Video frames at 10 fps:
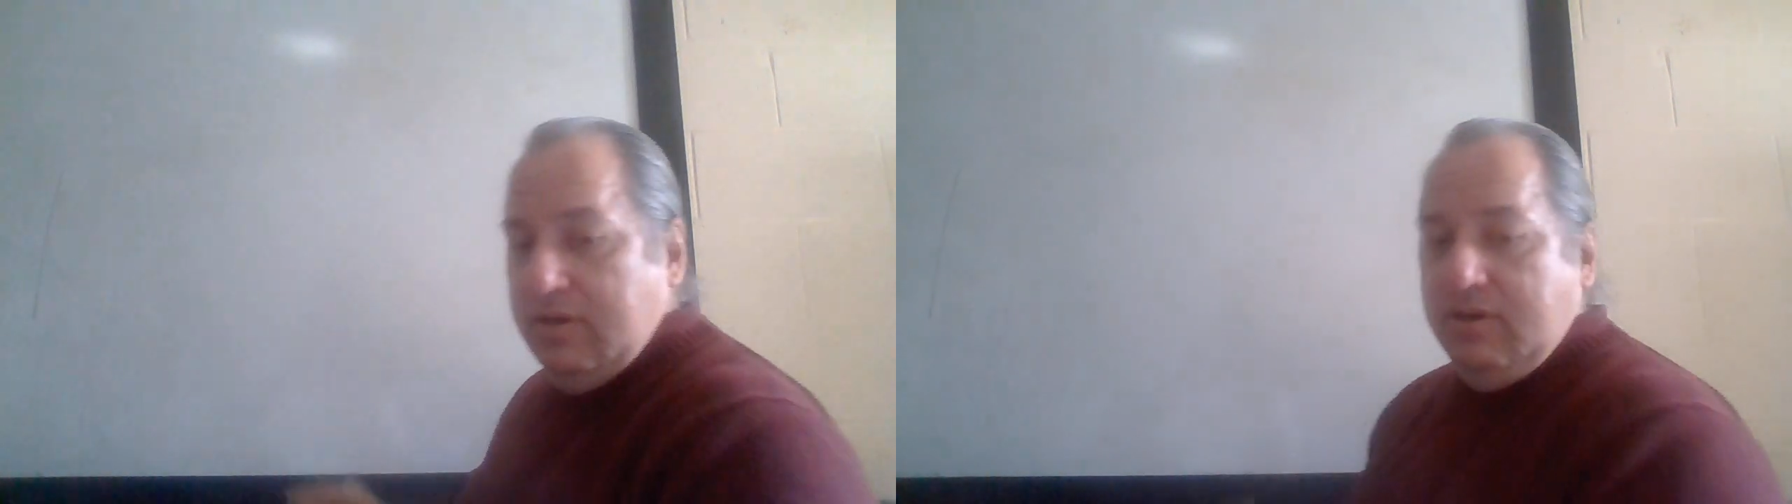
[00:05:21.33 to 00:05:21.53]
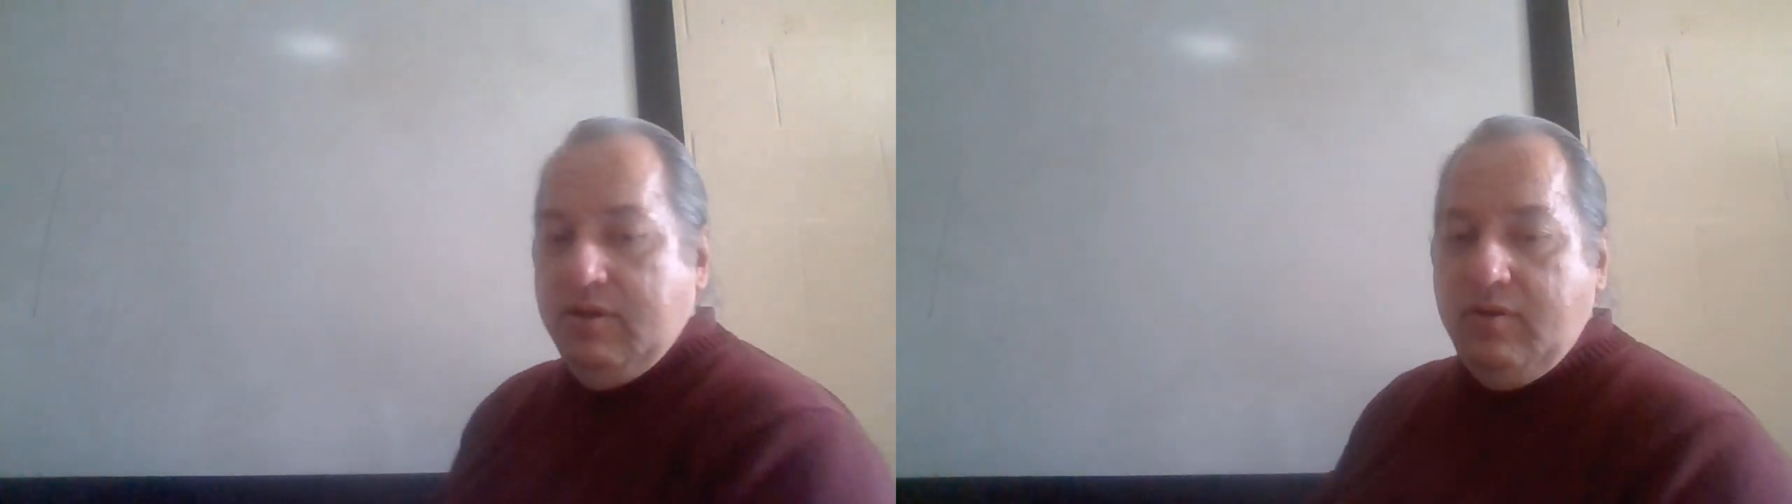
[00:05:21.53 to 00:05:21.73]

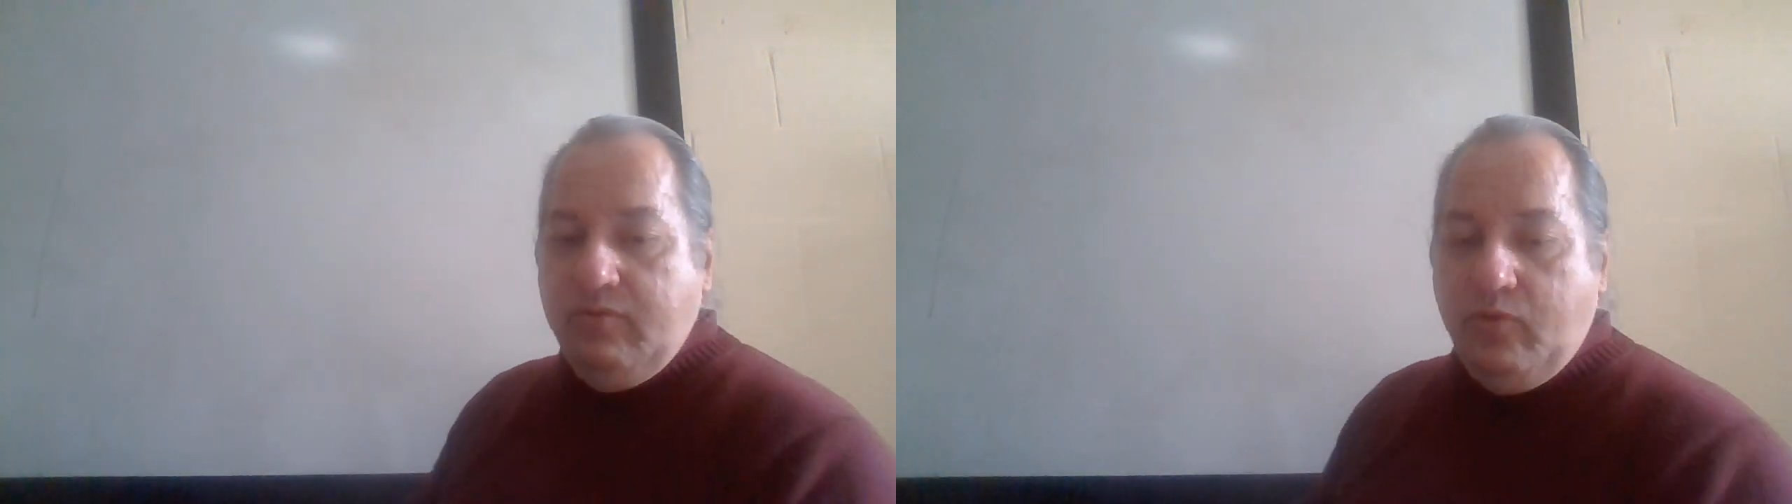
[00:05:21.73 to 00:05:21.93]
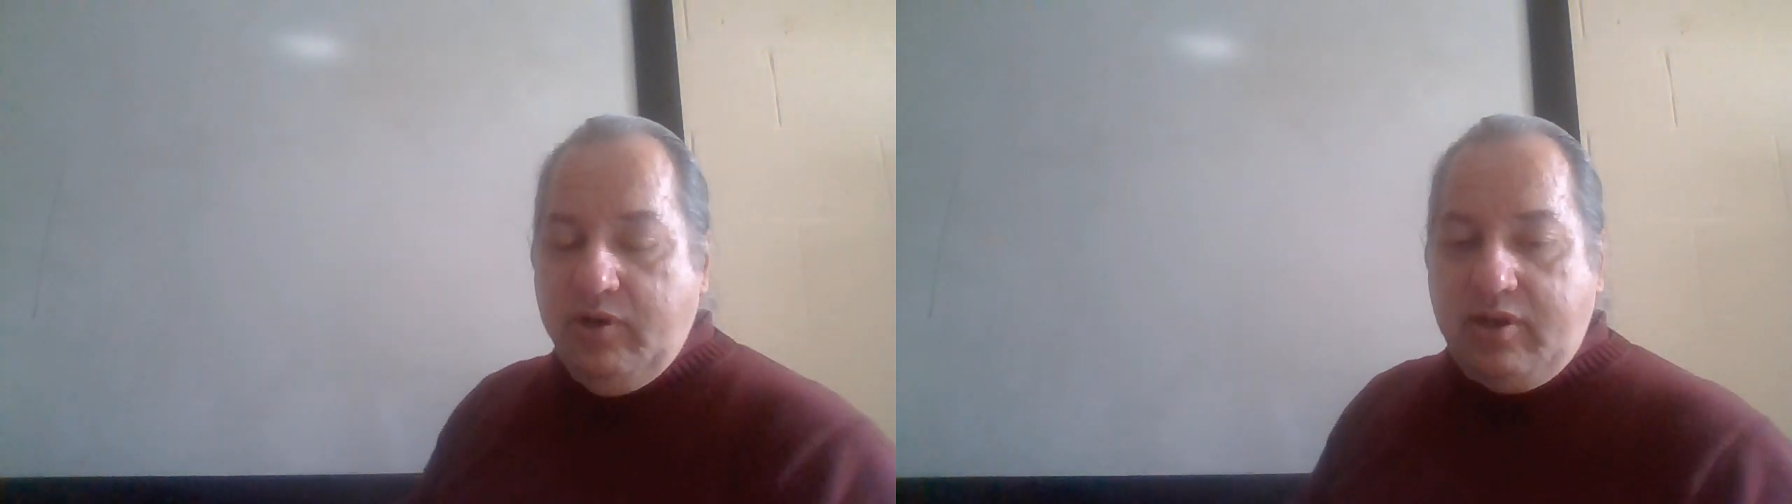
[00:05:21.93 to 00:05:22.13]

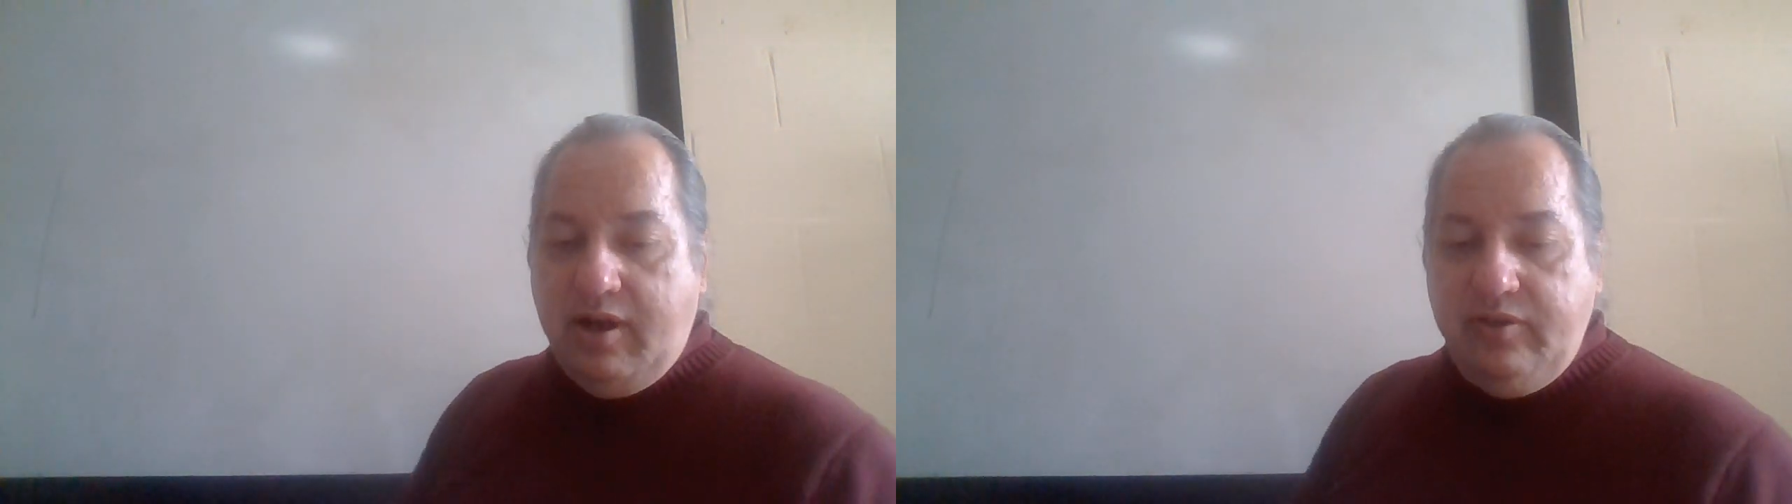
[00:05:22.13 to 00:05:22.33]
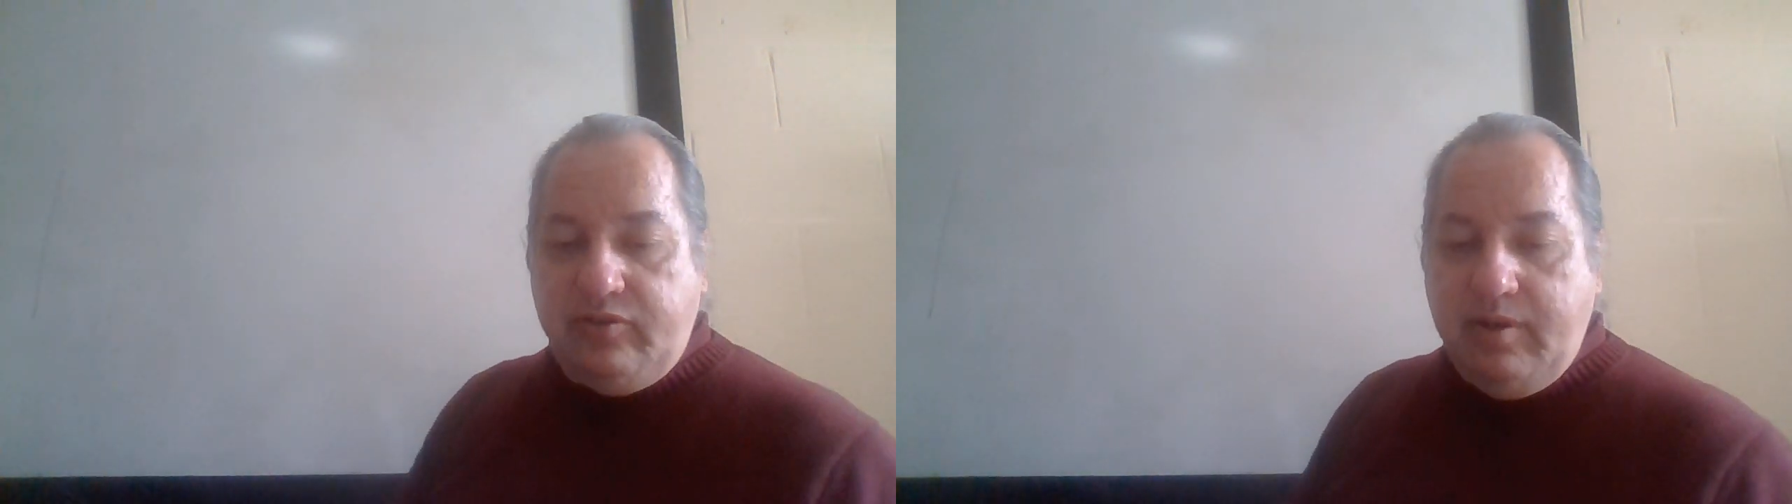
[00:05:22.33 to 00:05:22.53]
One
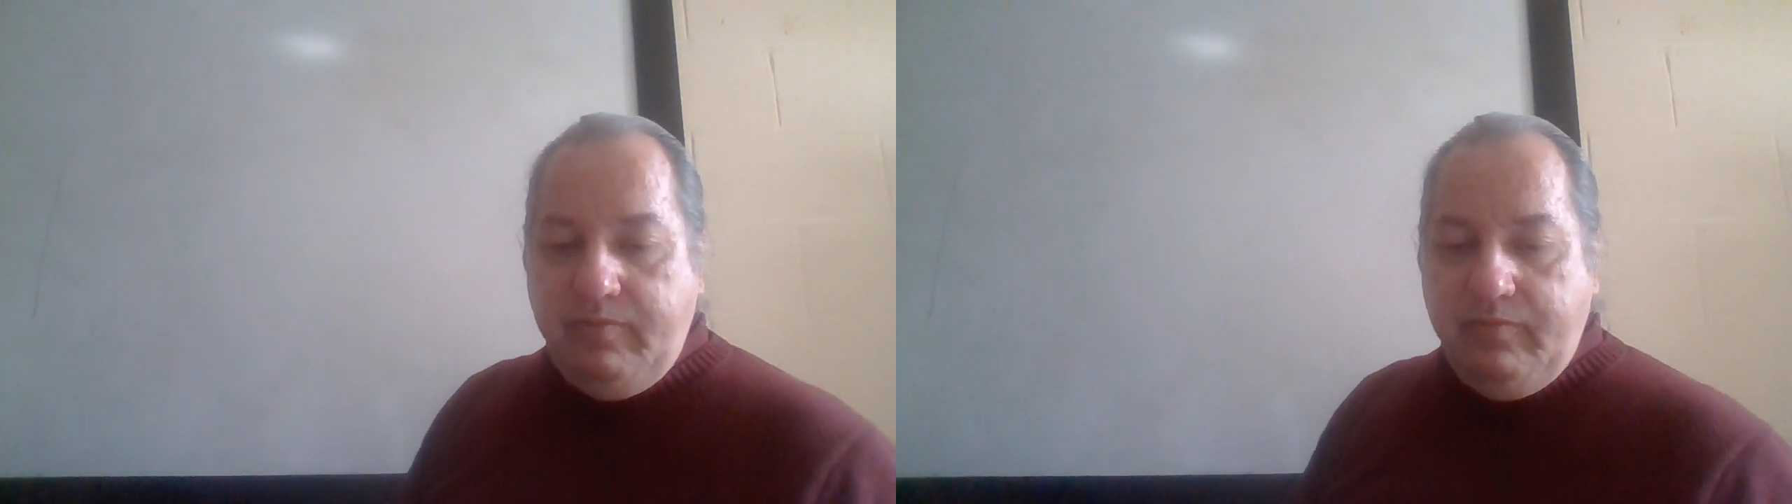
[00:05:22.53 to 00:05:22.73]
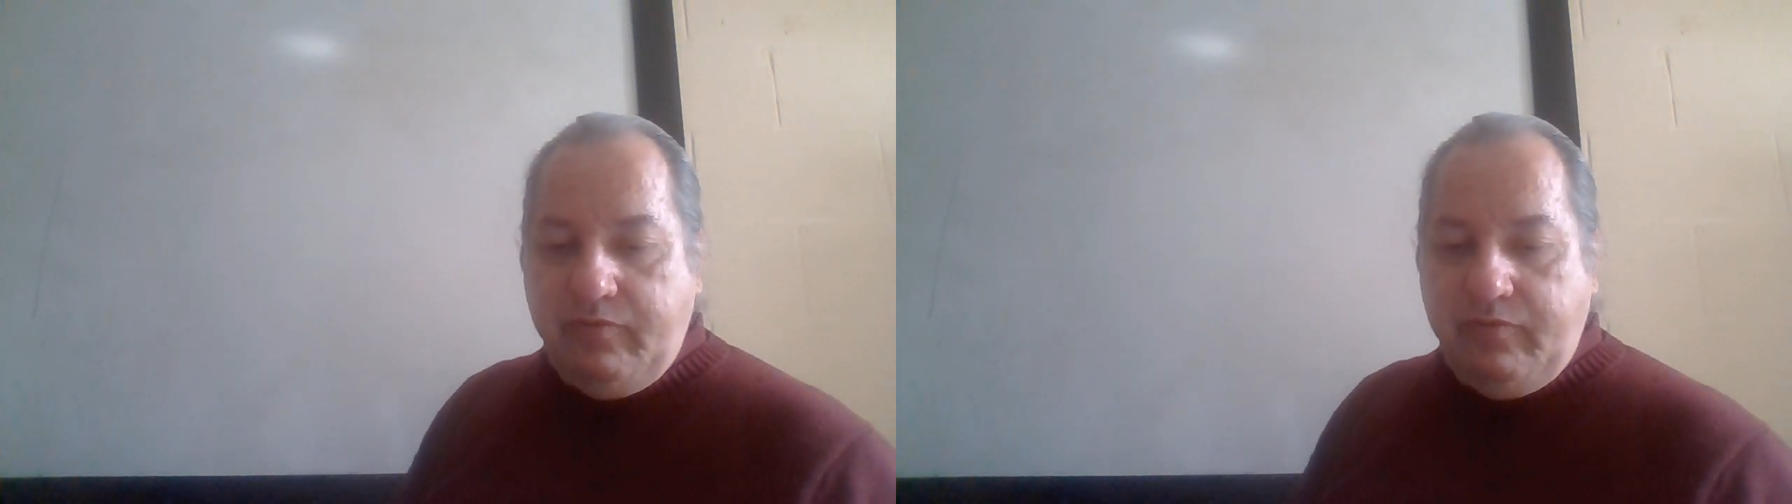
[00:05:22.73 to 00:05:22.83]
concept,